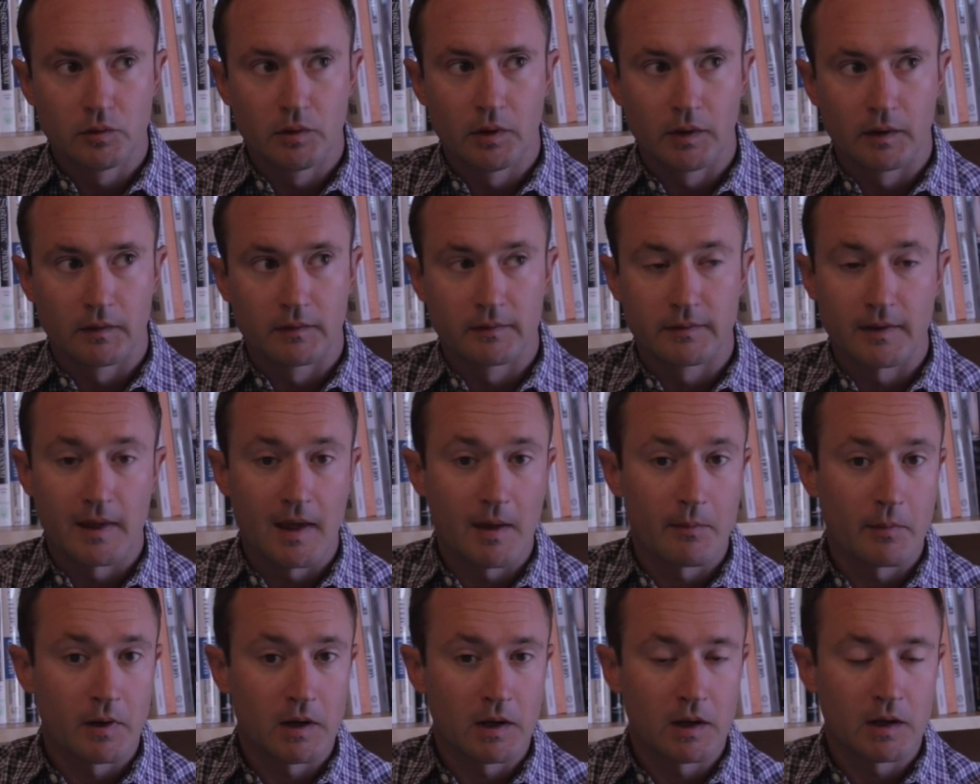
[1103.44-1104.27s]

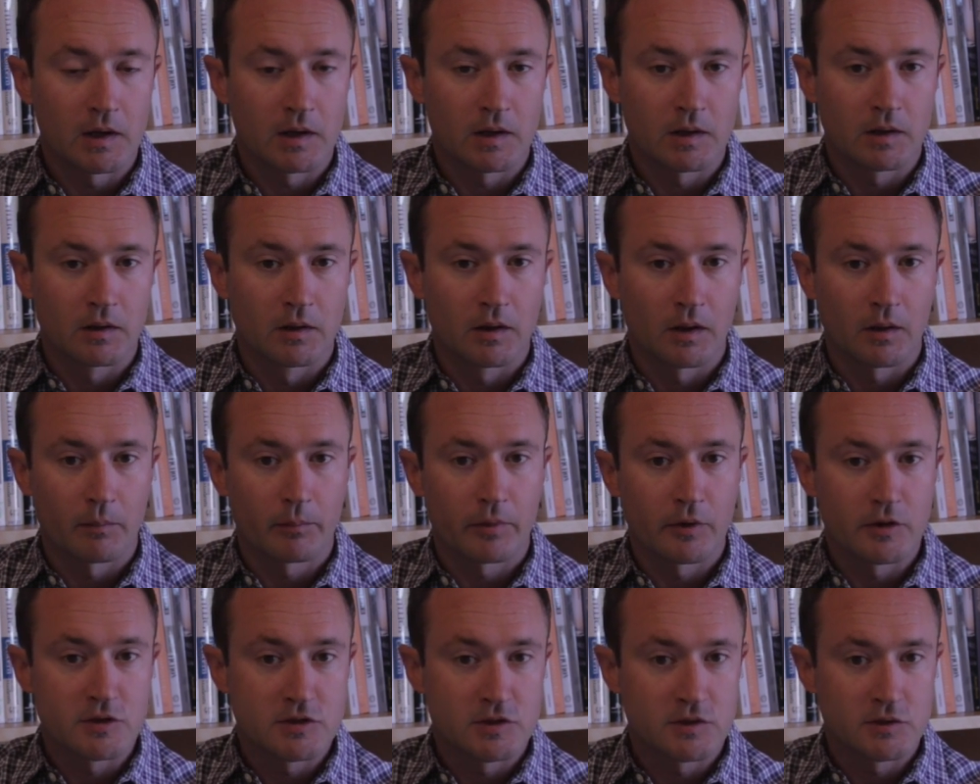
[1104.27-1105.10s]
examining a
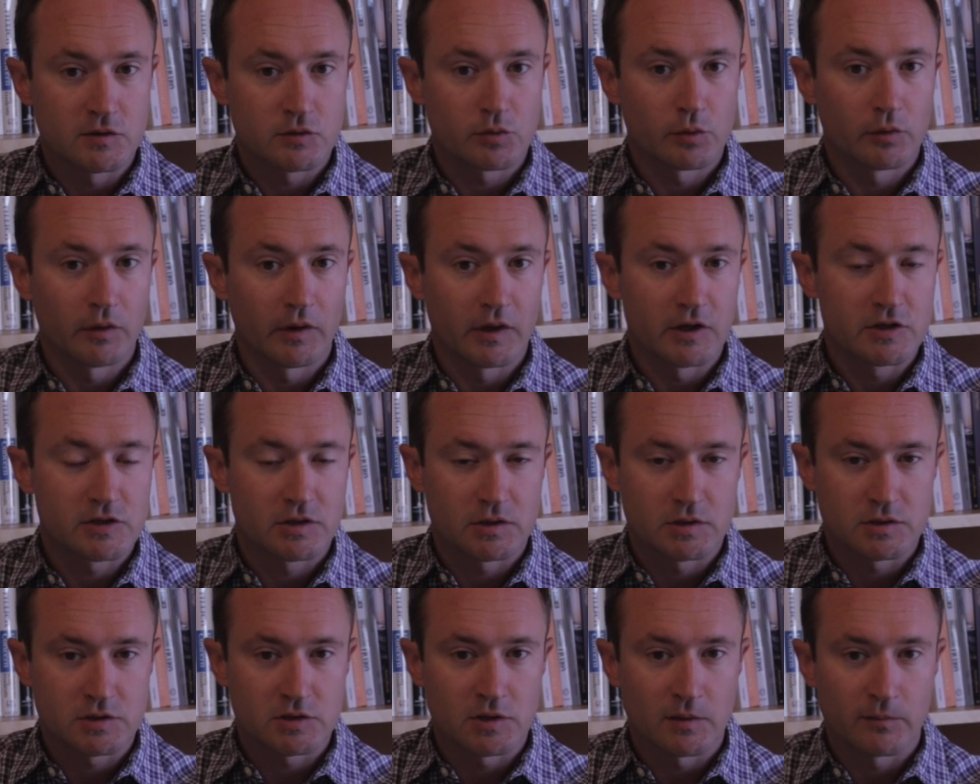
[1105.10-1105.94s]
person's
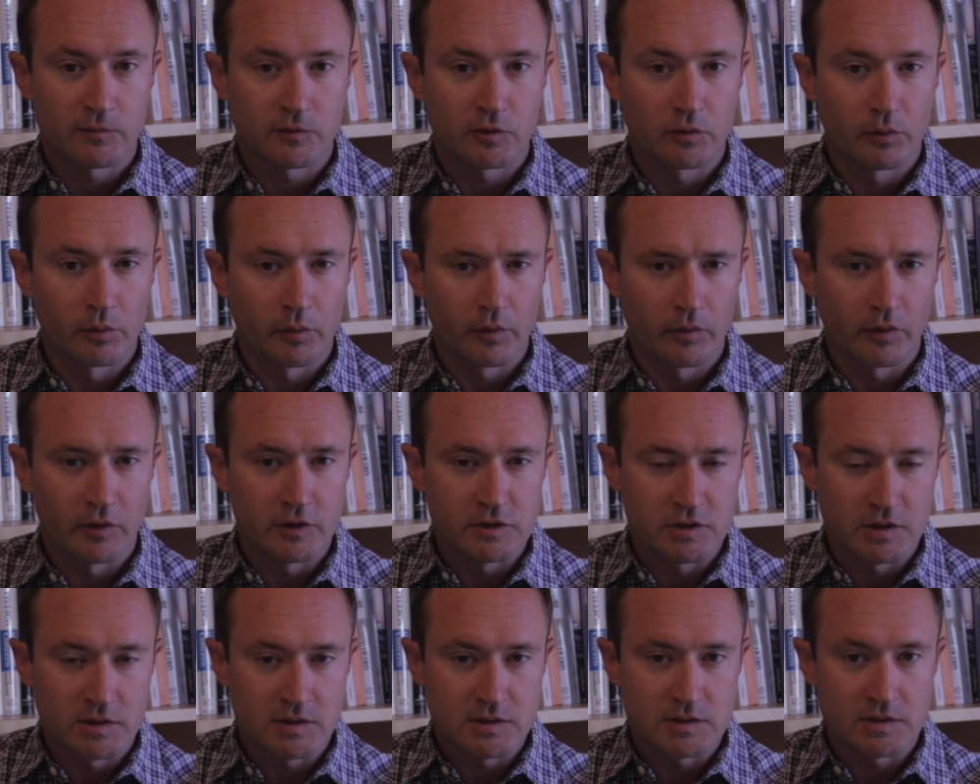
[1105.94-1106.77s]
relationship to
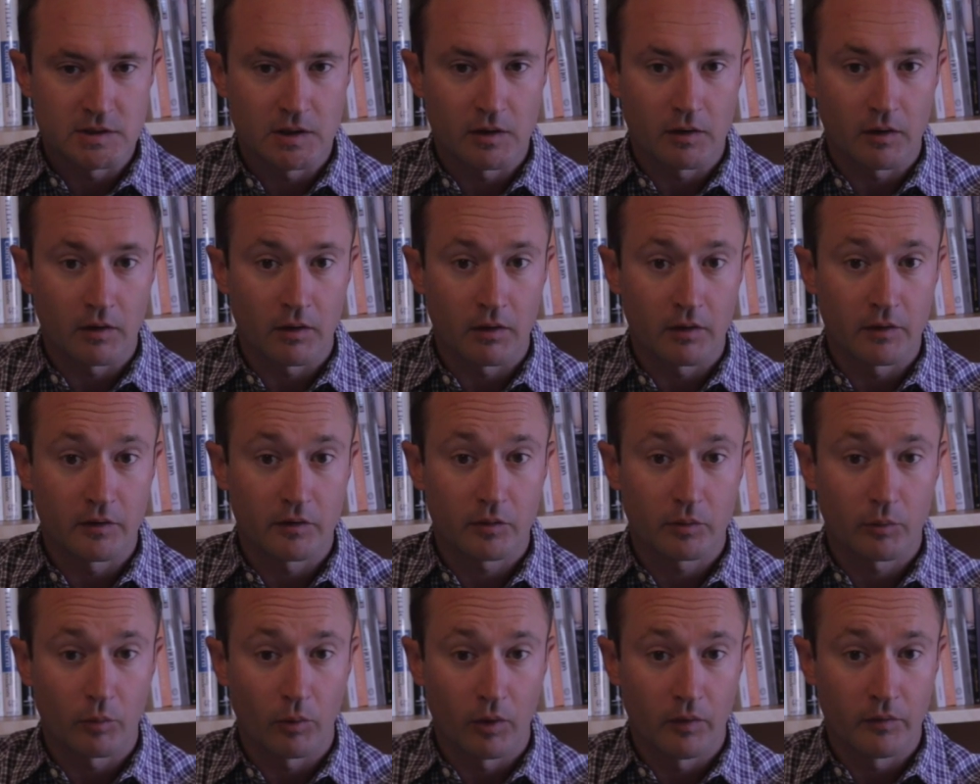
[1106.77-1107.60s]
religions that
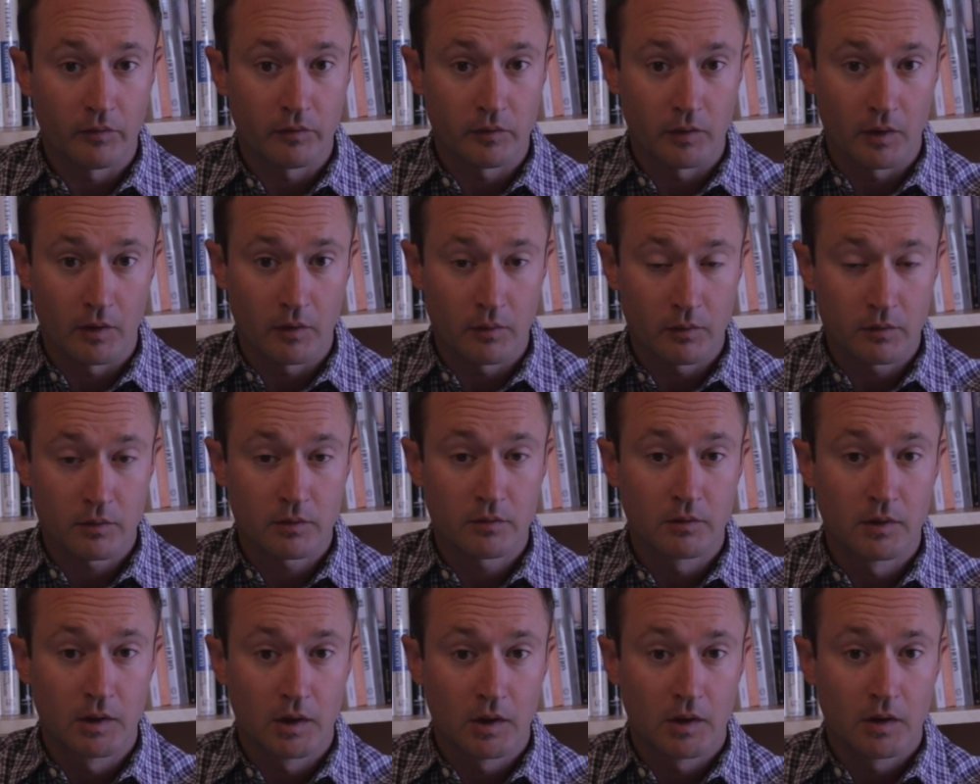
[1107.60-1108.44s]
aren't one's own.
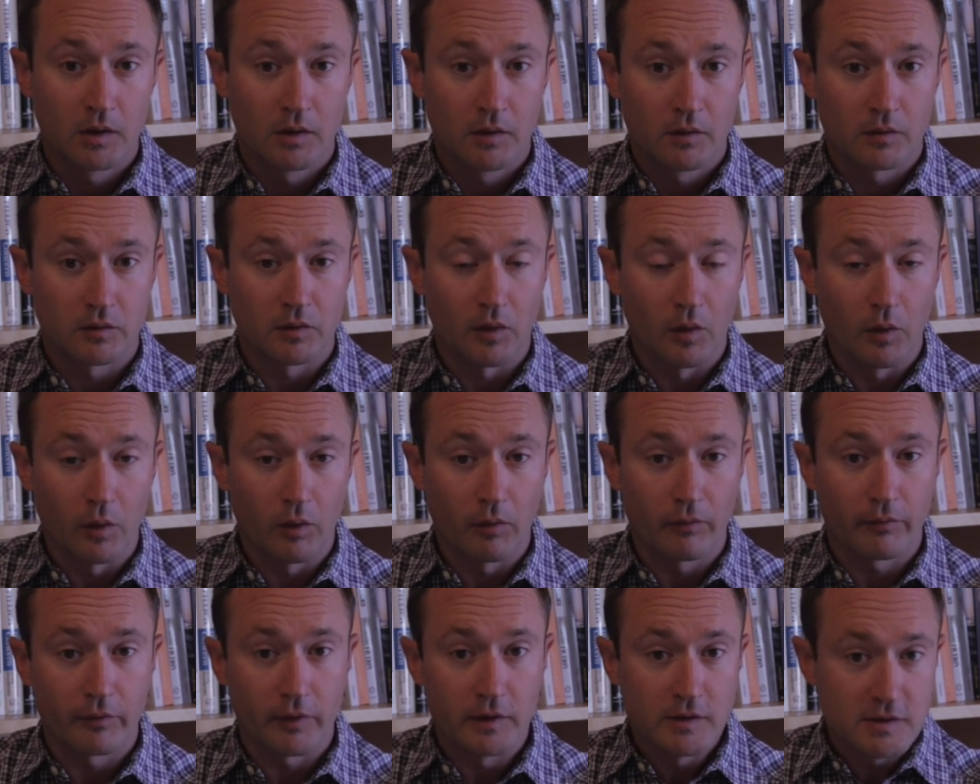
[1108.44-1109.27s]

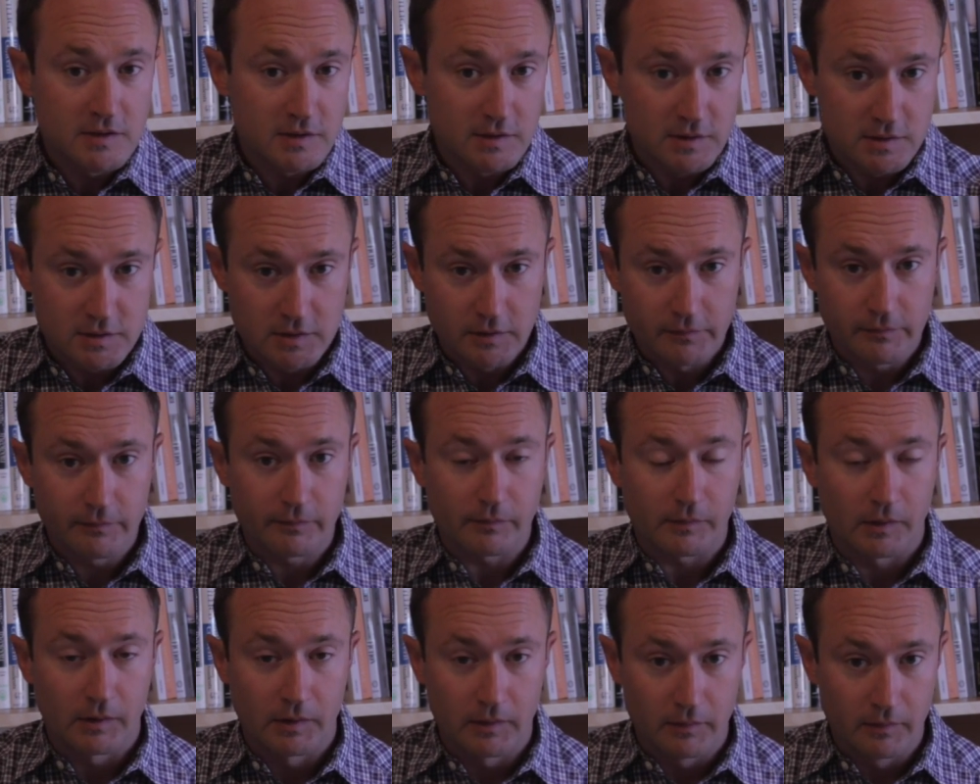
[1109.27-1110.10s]
So, for instance,
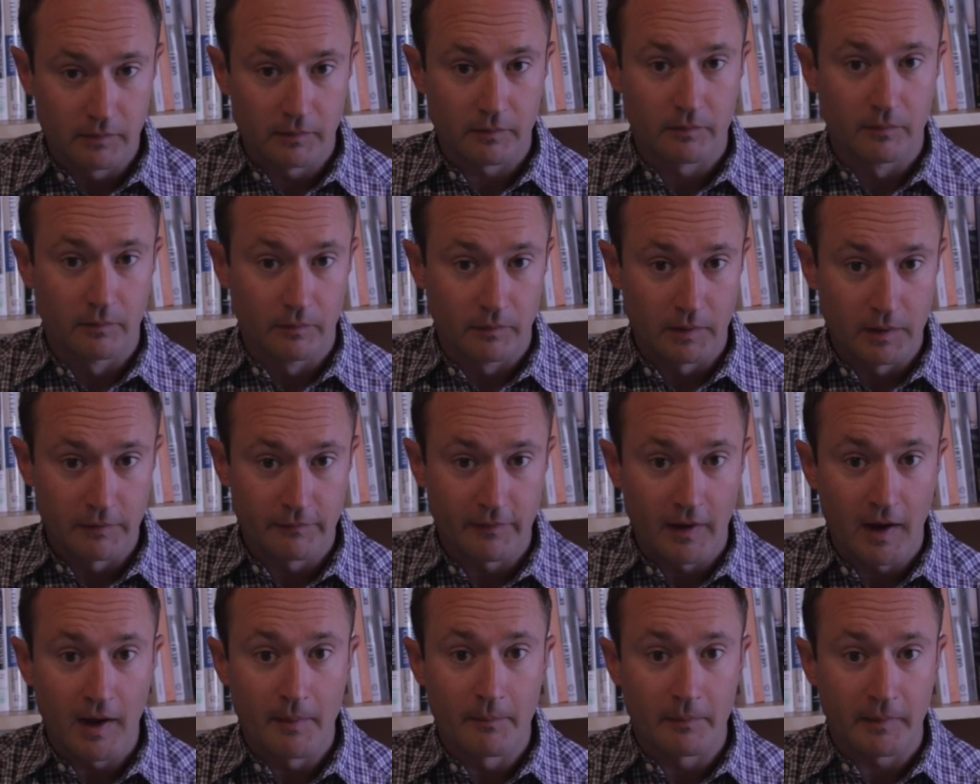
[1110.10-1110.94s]
if
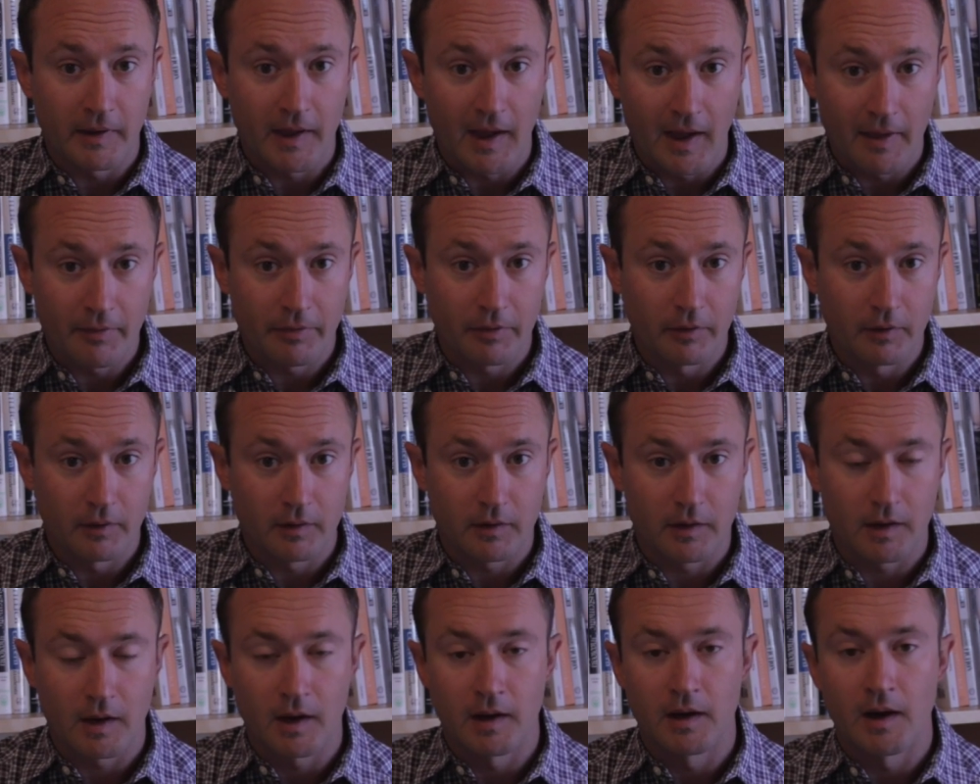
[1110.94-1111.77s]
I'm
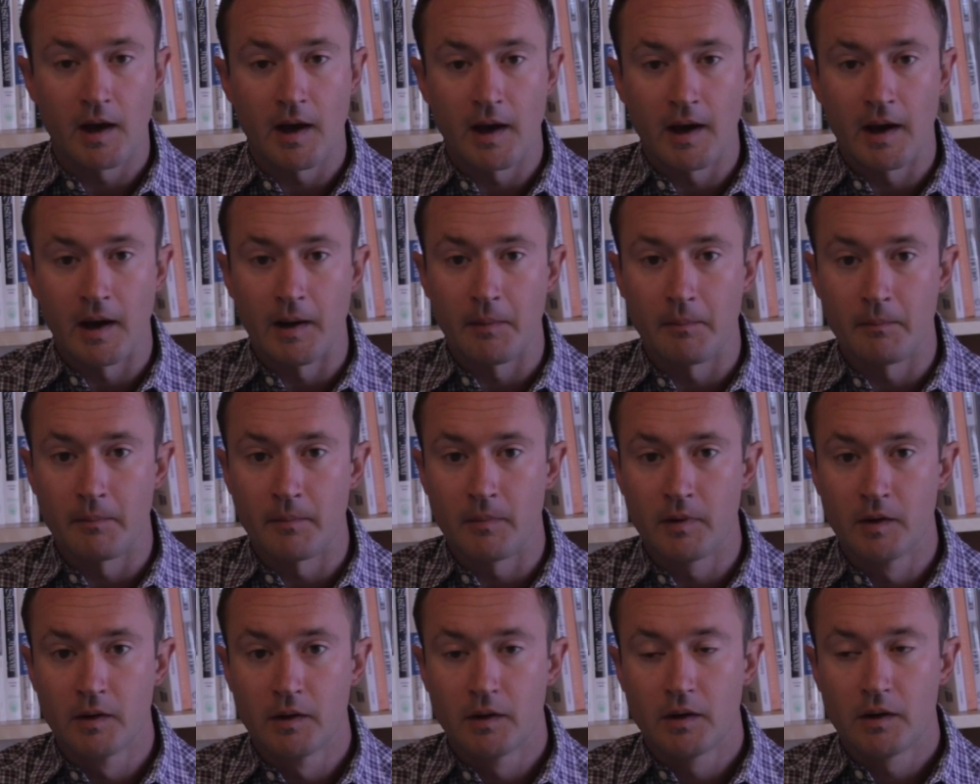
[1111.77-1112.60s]
Catholic and
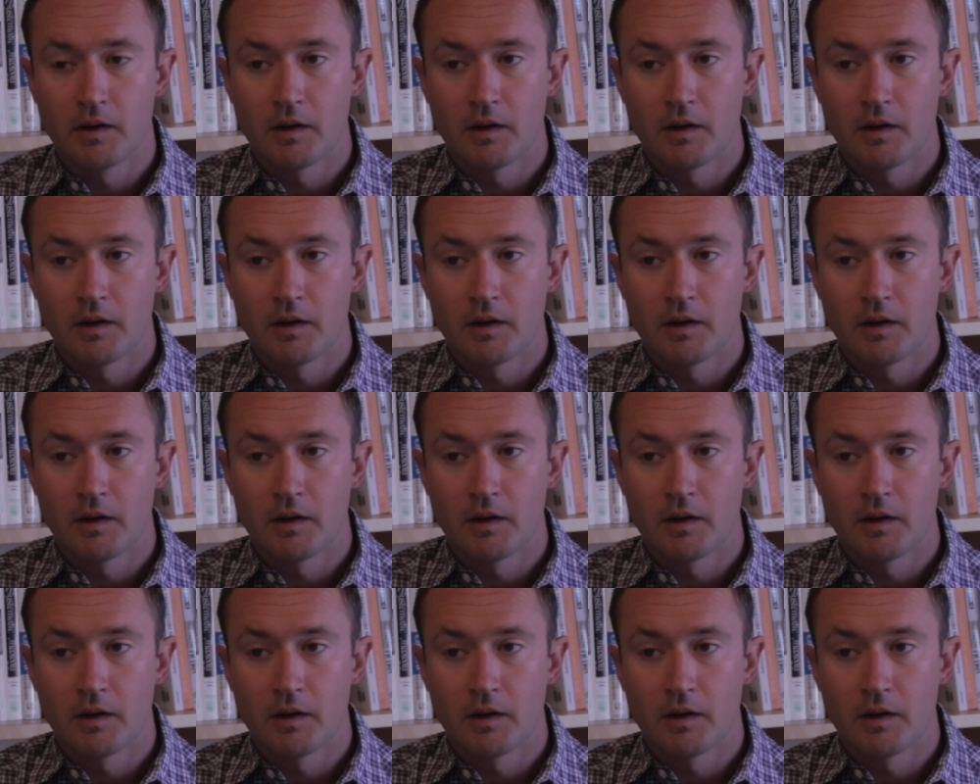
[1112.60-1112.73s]
I'm